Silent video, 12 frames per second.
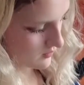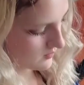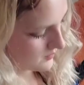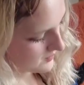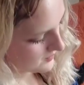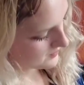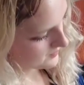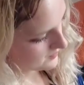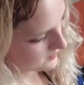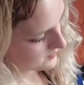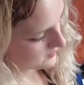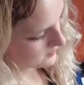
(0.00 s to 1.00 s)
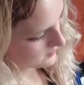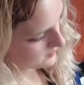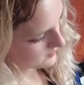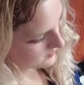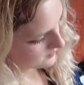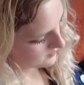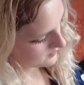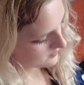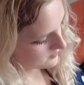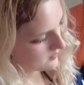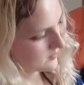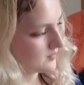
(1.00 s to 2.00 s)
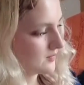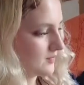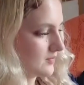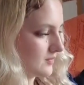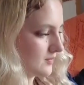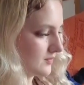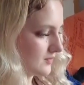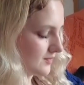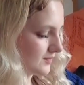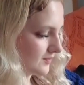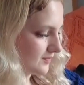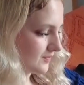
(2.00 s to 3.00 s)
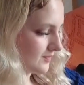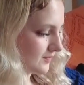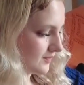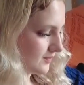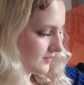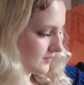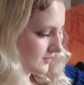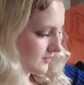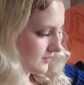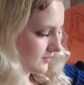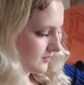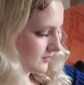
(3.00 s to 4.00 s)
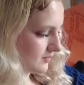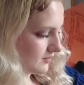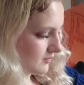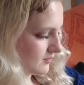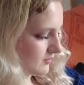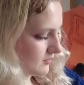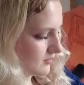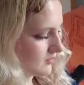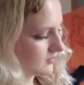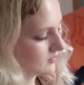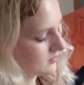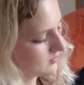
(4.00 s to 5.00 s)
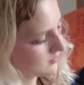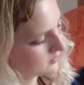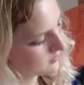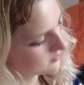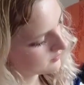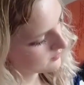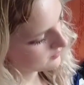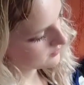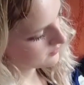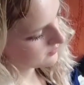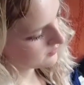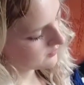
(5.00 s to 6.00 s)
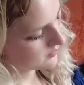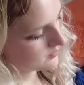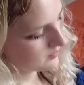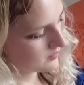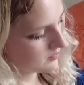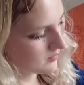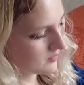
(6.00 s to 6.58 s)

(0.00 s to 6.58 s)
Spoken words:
No one is speaking in this clip.